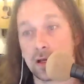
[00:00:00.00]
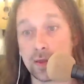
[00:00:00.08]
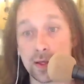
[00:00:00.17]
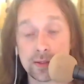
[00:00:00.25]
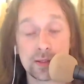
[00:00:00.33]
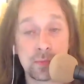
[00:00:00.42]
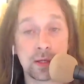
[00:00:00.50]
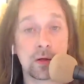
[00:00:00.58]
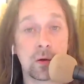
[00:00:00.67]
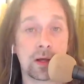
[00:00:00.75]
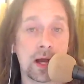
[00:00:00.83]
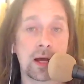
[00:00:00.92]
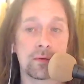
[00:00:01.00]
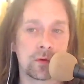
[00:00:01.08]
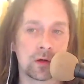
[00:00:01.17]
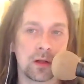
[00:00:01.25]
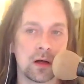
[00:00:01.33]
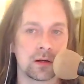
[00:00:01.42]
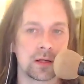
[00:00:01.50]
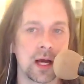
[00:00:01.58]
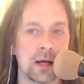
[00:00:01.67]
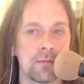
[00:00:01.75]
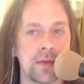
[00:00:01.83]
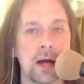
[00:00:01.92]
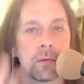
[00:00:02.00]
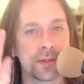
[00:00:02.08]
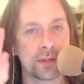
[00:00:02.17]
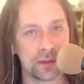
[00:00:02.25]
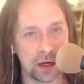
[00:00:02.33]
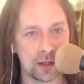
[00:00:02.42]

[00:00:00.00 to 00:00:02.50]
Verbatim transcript: this has been going on for a long time that was an,